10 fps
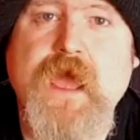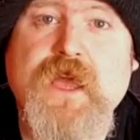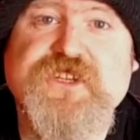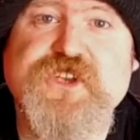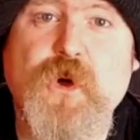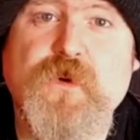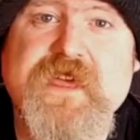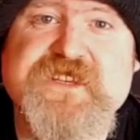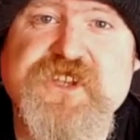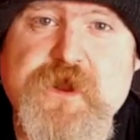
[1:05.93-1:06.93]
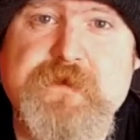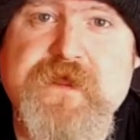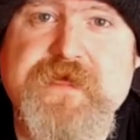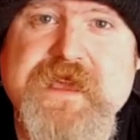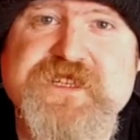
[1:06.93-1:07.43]
So there's a number of
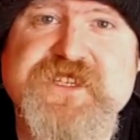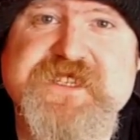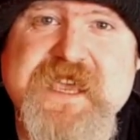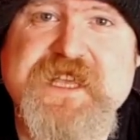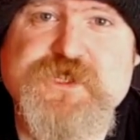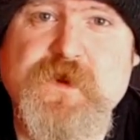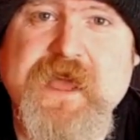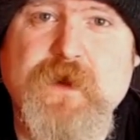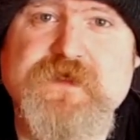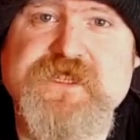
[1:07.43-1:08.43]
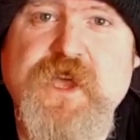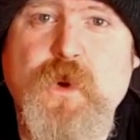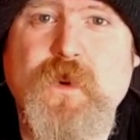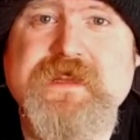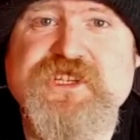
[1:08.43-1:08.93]
things to take into account
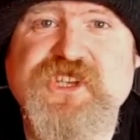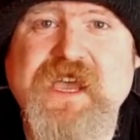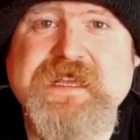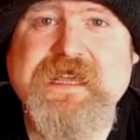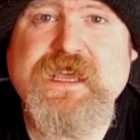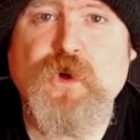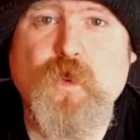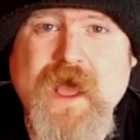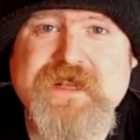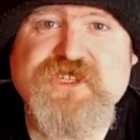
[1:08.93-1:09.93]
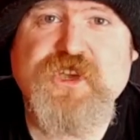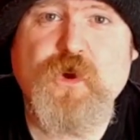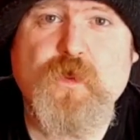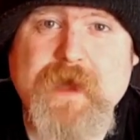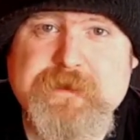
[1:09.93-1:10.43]
when deciding when to
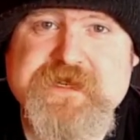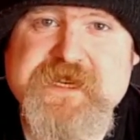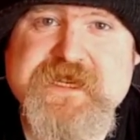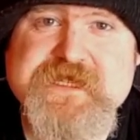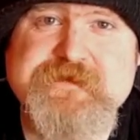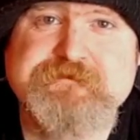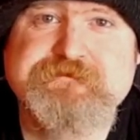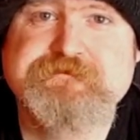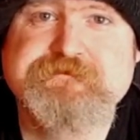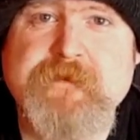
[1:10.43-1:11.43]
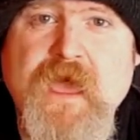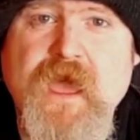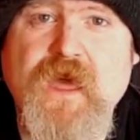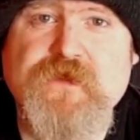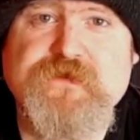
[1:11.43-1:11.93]
grow pepper seeds.
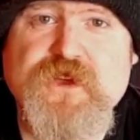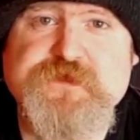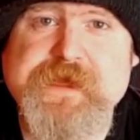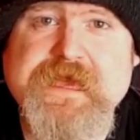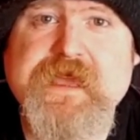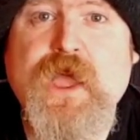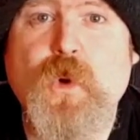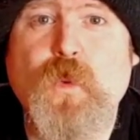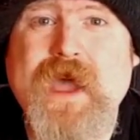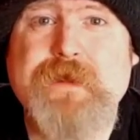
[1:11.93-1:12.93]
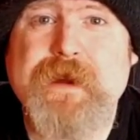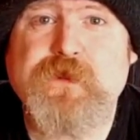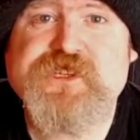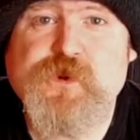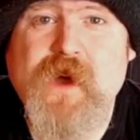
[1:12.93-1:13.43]
The first being
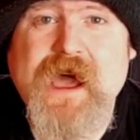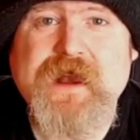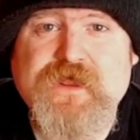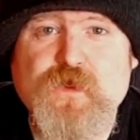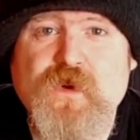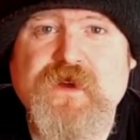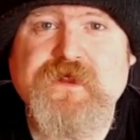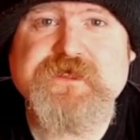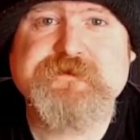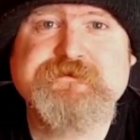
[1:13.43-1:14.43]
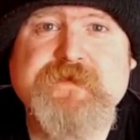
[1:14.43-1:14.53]
whereabouts you are in the world.